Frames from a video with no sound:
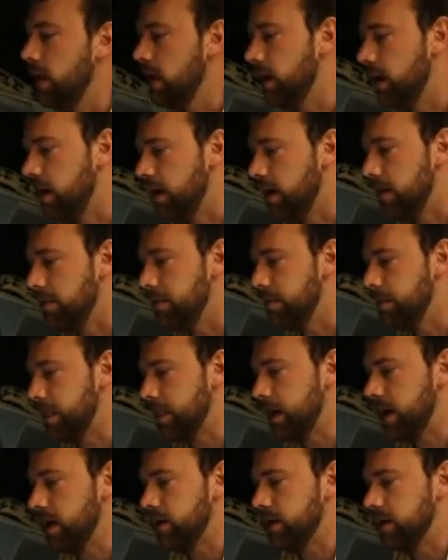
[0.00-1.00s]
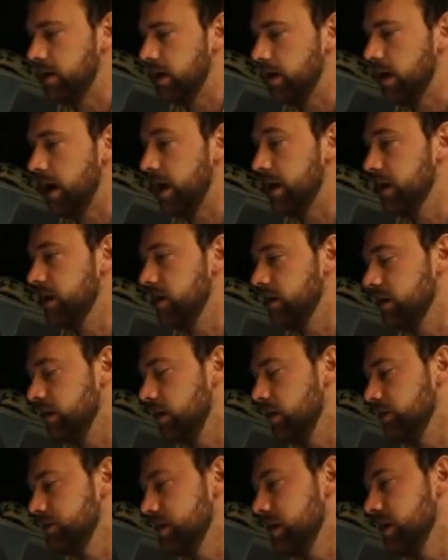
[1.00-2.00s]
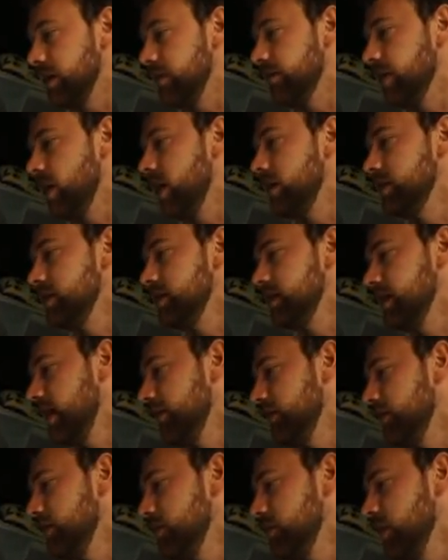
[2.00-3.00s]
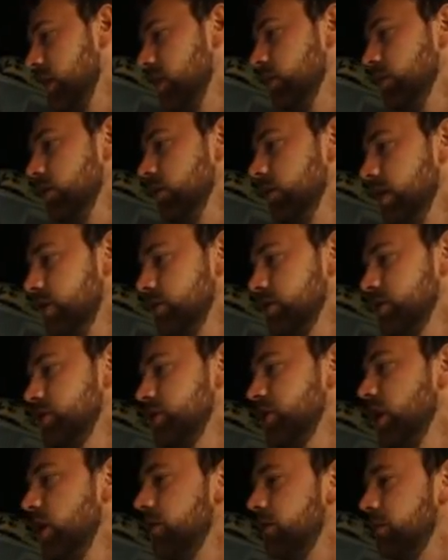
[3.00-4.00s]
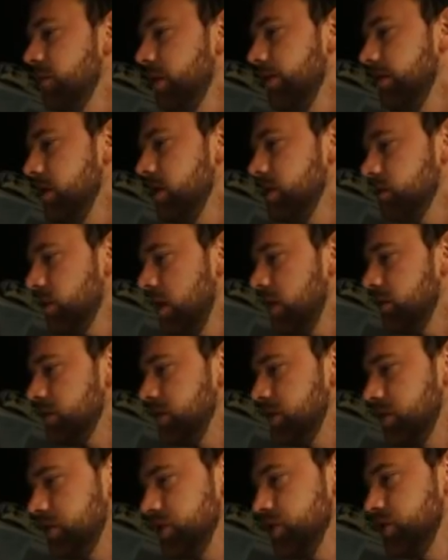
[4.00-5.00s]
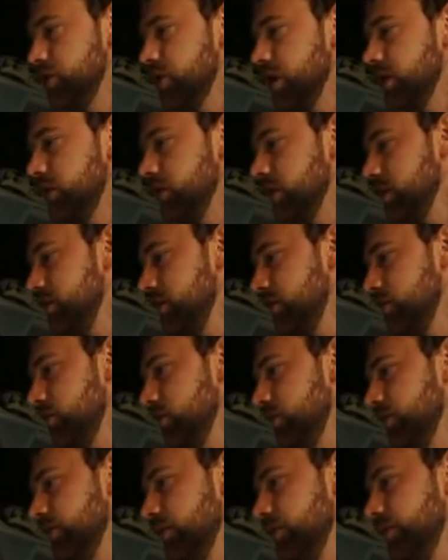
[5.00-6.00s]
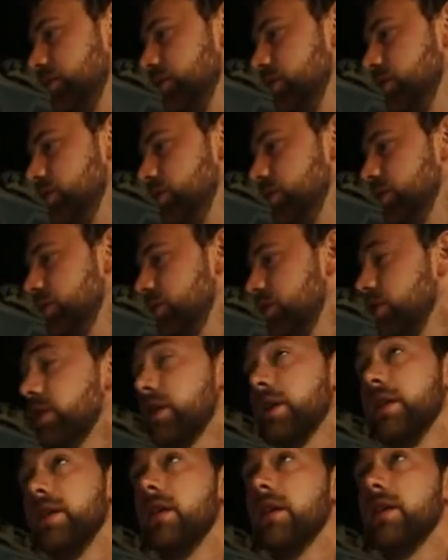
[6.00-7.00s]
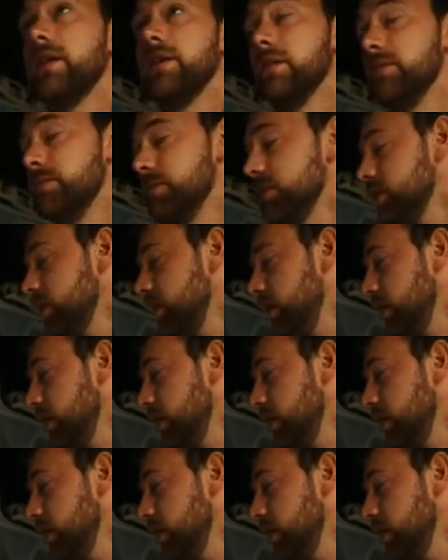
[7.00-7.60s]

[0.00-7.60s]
And obviously the inverter's down there as well. There is a shelf above it as well, which is just generally stored for food and cooking items.